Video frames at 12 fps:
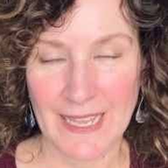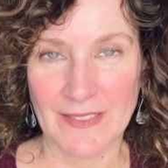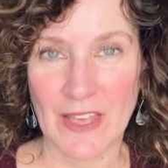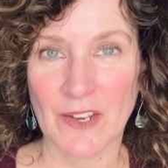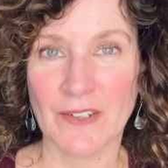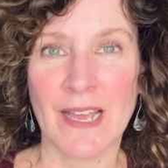
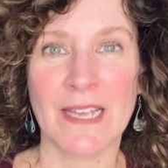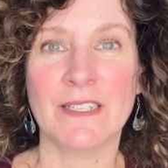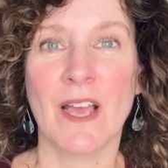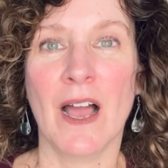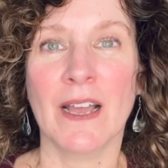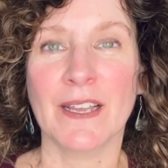that you're not
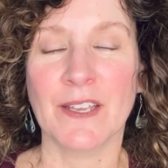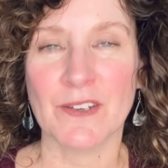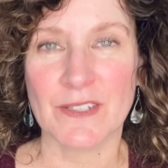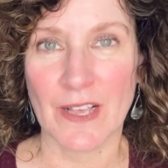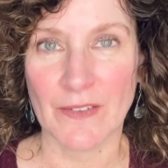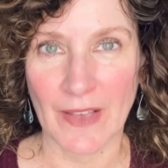talking
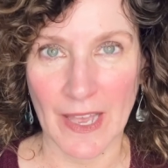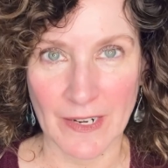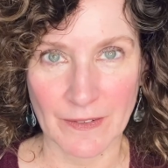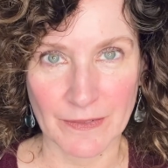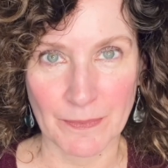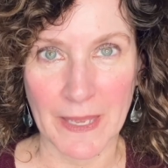yourself out
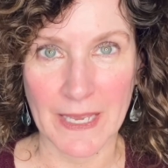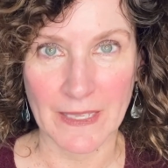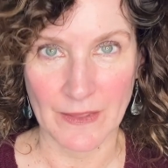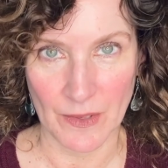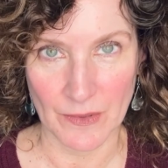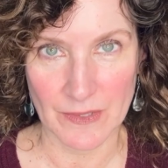of
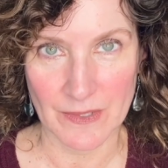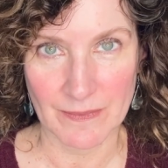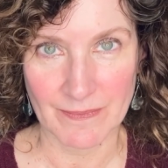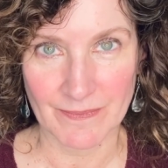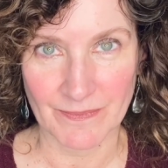making those.